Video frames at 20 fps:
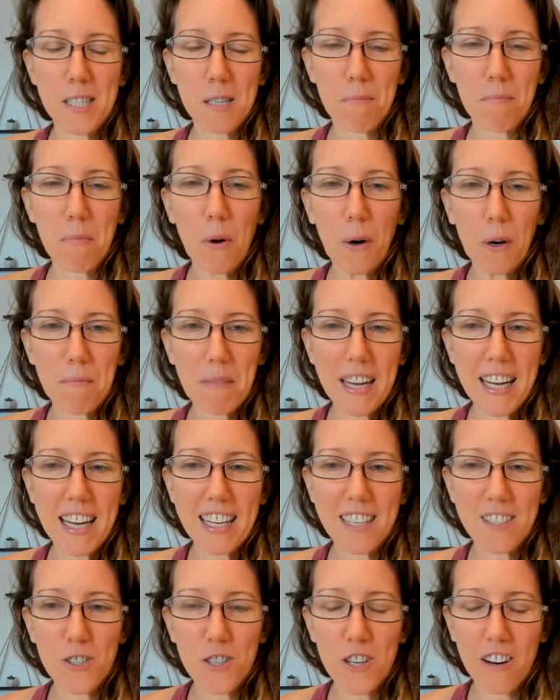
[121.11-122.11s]
support me
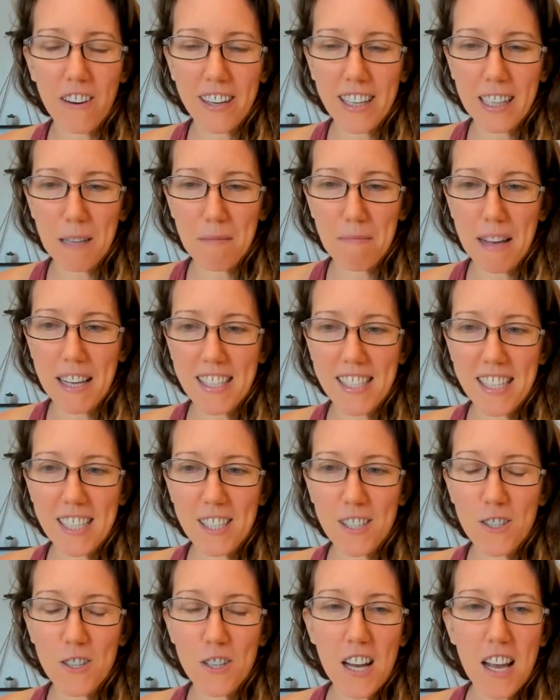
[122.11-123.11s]
in sharing the
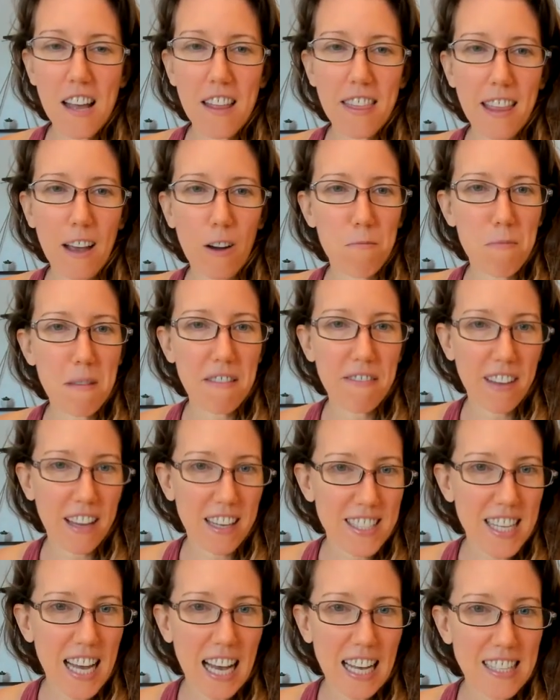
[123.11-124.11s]
message, that would be
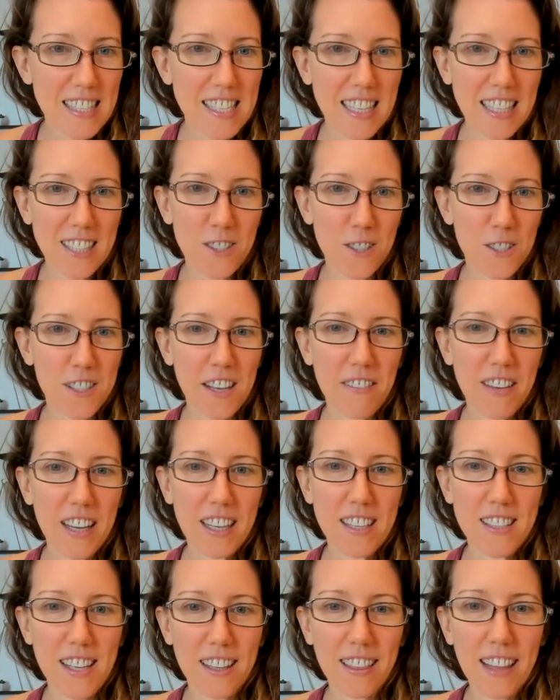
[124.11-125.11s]
fantastic. Just
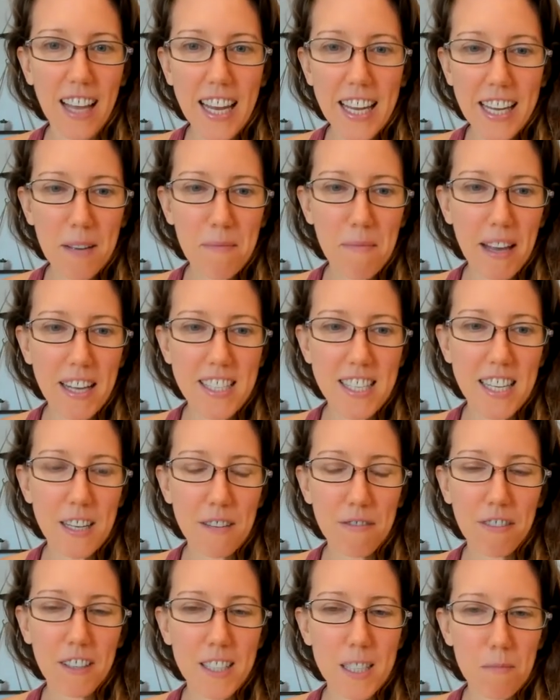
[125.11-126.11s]
giving us a like makes a
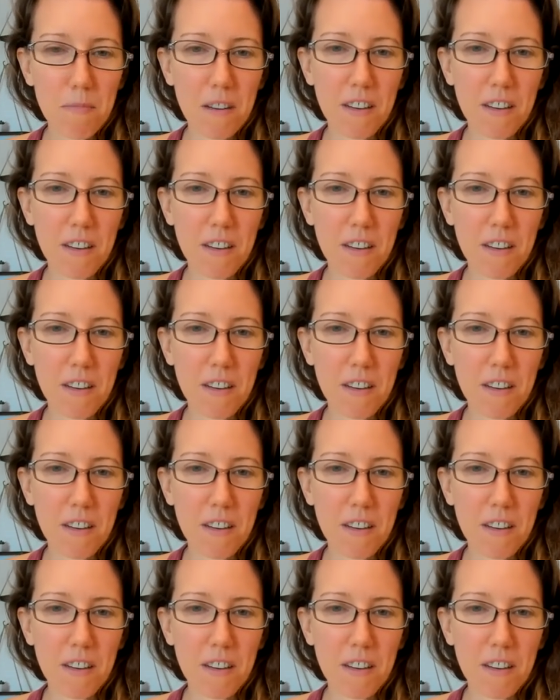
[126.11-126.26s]
difference.